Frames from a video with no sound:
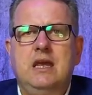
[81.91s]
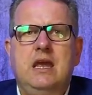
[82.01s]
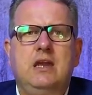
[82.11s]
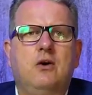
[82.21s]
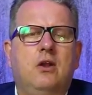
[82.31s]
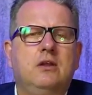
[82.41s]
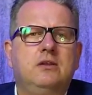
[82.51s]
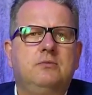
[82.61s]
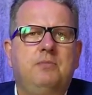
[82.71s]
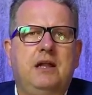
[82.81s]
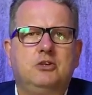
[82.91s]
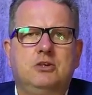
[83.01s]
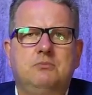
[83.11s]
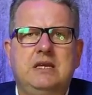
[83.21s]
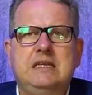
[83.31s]
in Holland,
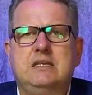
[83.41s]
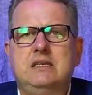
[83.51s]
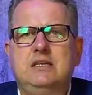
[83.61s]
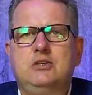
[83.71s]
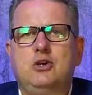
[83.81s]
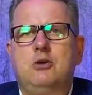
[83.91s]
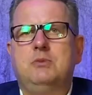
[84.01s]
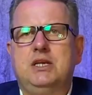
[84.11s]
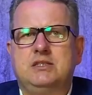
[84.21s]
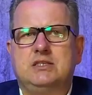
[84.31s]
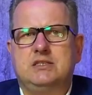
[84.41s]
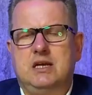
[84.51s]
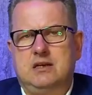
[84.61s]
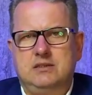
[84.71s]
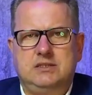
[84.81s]
Belgium, Italy, Germany, says
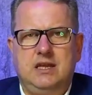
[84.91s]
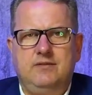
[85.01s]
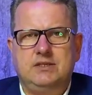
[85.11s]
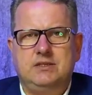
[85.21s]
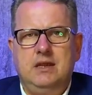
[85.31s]
Douglas-Davies.